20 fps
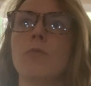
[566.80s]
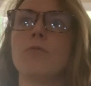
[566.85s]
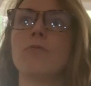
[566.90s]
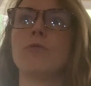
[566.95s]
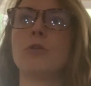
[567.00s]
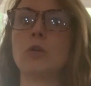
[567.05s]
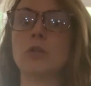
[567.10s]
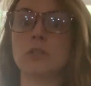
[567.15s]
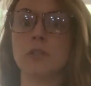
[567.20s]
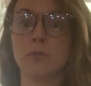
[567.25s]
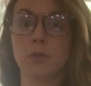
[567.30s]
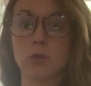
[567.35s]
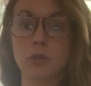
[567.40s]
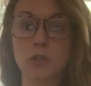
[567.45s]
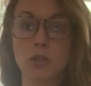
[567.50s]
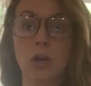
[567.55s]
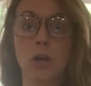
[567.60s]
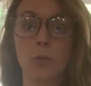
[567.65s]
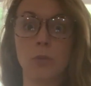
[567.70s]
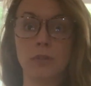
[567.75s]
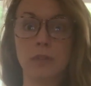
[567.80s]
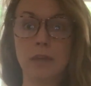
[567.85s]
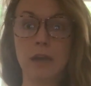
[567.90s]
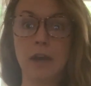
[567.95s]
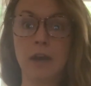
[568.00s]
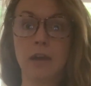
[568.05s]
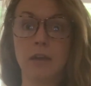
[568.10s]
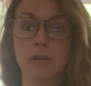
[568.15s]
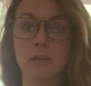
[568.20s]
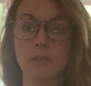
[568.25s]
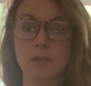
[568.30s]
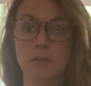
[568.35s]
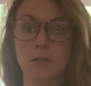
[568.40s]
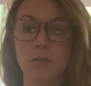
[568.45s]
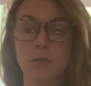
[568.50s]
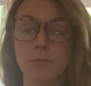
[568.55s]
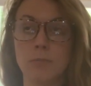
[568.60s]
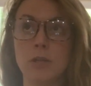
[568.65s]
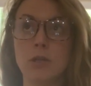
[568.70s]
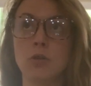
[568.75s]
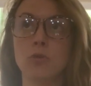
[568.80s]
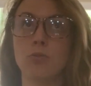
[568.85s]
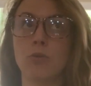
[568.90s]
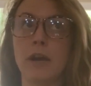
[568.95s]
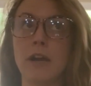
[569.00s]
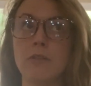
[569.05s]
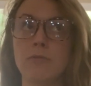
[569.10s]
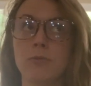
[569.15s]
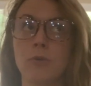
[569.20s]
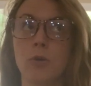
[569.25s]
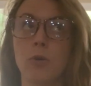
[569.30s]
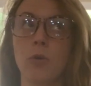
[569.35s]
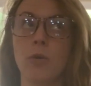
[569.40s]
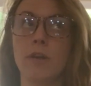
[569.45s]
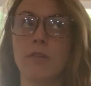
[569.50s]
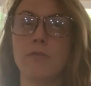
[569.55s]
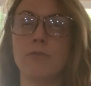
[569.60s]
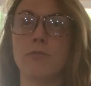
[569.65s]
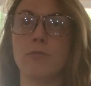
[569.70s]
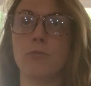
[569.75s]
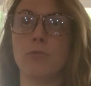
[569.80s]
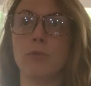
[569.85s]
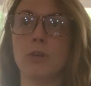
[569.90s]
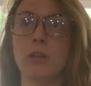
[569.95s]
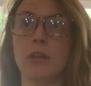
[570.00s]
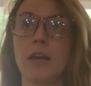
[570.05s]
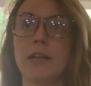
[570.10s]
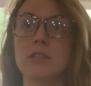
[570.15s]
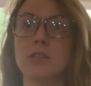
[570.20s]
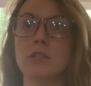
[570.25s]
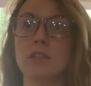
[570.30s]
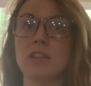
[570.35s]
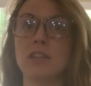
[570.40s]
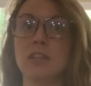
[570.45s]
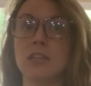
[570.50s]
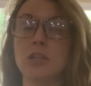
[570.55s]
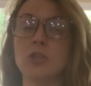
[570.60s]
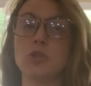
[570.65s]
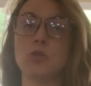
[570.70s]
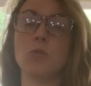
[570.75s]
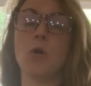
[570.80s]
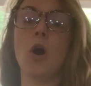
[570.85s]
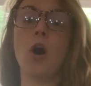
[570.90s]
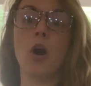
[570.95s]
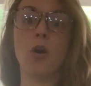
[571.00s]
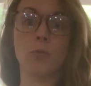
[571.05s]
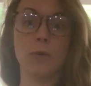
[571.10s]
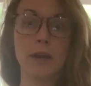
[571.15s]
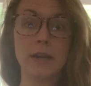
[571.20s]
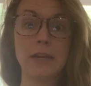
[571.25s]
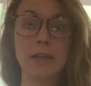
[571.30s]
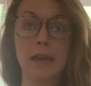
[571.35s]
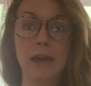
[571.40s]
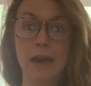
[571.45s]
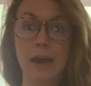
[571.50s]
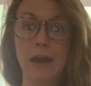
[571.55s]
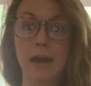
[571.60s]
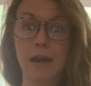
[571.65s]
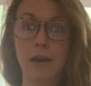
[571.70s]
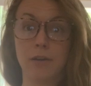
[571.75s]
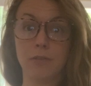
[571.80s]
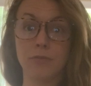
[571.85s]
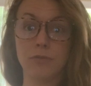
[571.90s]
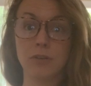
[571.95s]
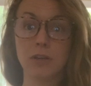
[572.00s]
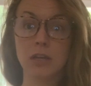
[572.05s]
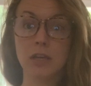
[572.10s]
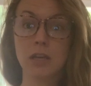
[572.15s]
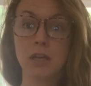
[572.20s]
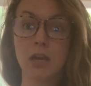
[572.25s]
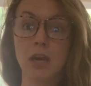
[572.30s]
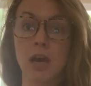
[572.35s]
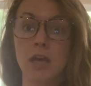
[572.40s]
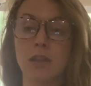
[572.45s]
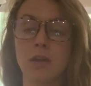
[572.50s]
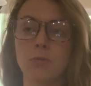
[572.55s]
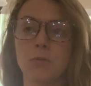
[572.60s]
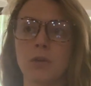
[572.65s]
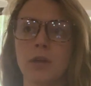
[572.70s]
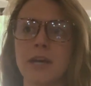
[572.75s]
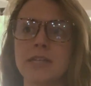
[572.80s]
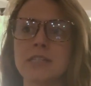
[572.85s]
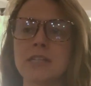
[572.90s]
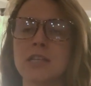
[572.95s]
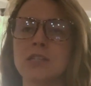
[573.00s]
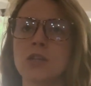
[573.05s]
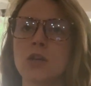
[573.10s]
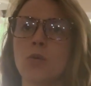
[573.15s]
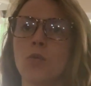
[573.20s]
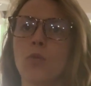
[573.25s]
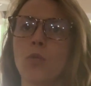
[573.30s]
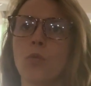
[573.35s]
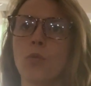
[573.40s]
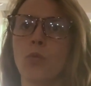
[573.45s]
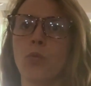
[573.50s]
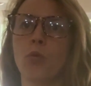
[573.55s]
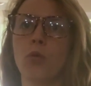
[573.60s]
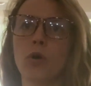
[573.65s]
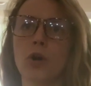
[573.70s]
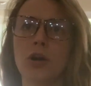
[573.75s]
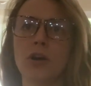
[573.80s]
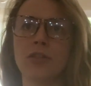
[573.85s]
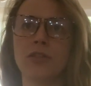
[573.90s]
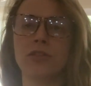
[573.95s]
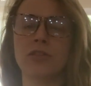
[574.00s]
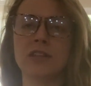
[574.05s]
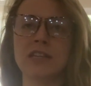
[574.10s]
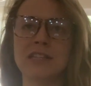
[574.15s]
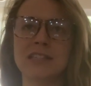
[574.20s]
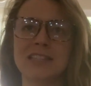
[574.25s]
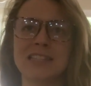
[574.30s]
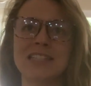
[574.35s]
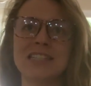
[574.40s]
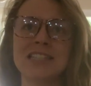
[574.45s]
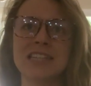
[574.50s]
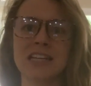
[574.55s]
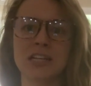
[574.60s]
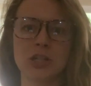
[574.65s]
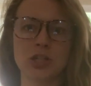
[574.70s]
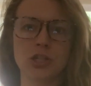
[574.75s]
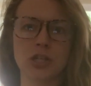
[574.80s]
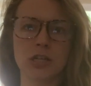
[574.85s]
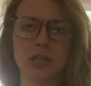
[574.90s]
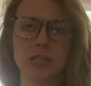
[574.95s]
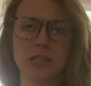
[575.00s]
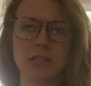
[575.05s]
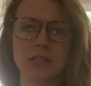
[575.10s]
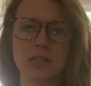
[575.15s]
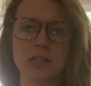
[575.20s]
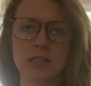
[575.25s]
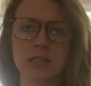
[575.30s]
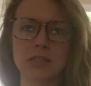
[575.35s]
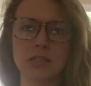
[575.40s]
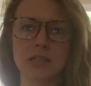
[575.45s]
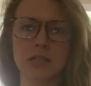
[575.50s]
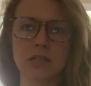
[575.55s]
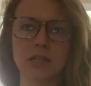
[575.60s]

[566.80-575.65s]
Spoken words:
First of all, start with that. Be grateful and realize the things you already have. And then realize, is it worth these addictions